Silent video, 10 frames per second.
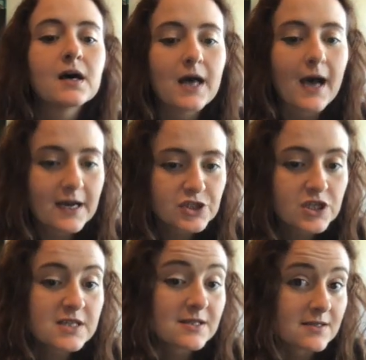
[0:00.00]

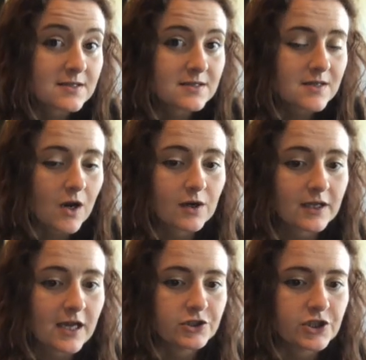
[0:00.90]
Ashley's lessons are
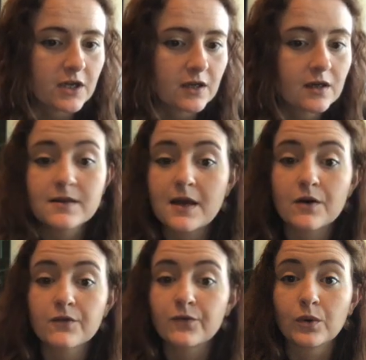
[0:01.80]
engaging. They are
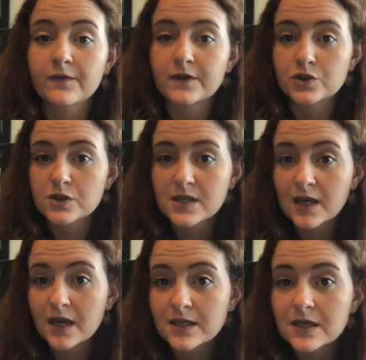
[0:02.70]
full of interesting
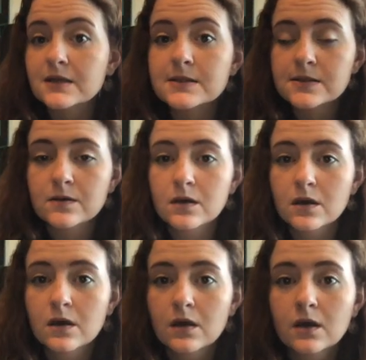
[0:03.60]
ideas.
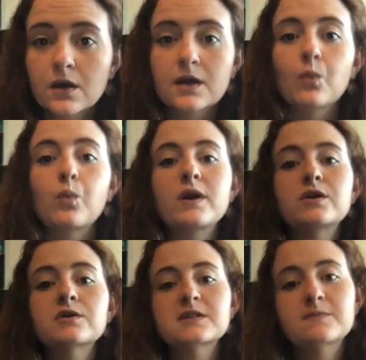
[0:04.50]
When you're
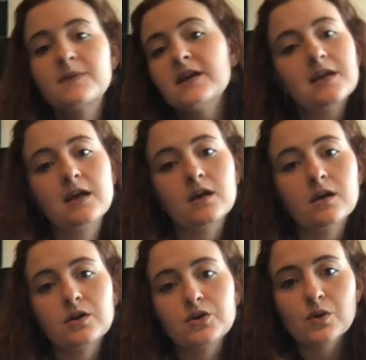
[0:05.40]
speaking,
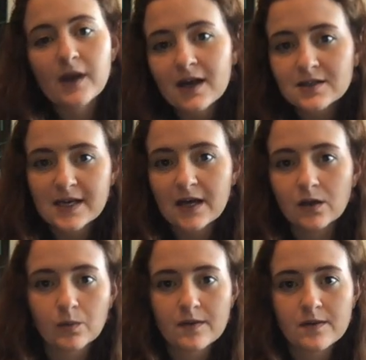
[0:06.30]
you can't tell
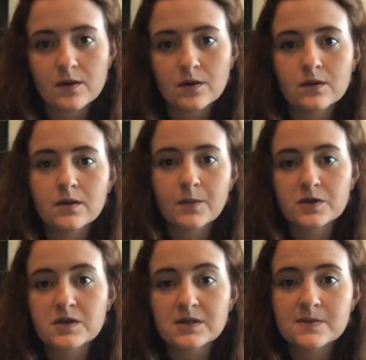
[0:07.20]
whether the
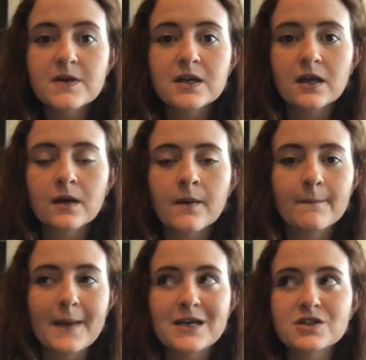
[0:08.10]
person speaking
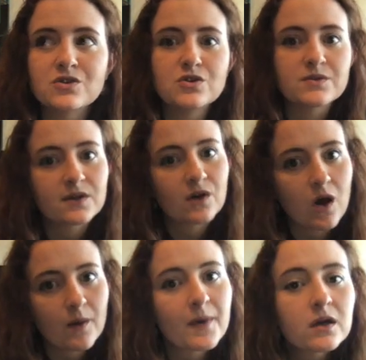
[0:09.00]
meant to use a
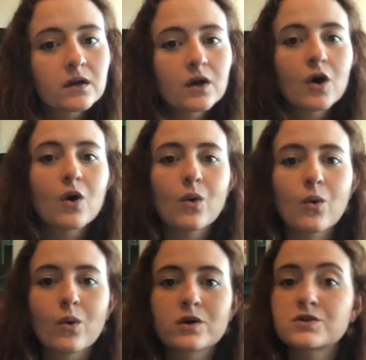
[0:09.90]
comma
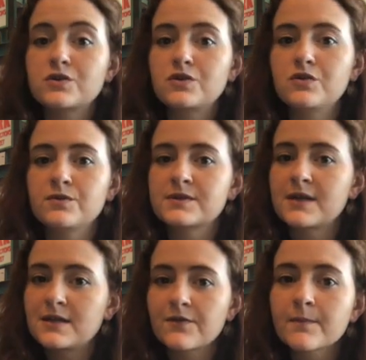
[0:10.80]
or to use a
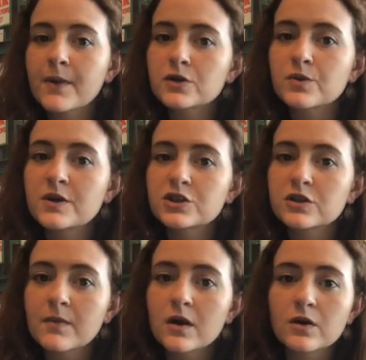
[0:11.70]
different punctuation
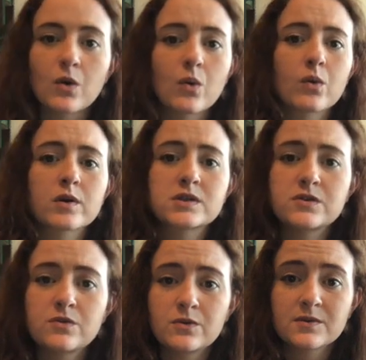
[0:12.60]
mark or
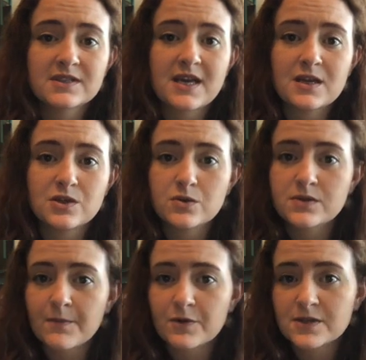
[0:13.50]
to say two
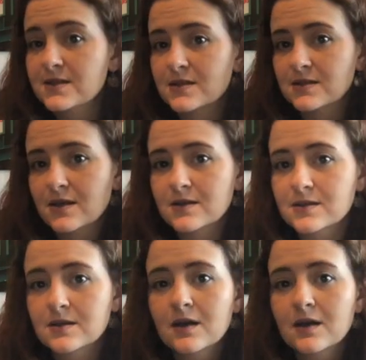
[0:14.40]
separate sentences.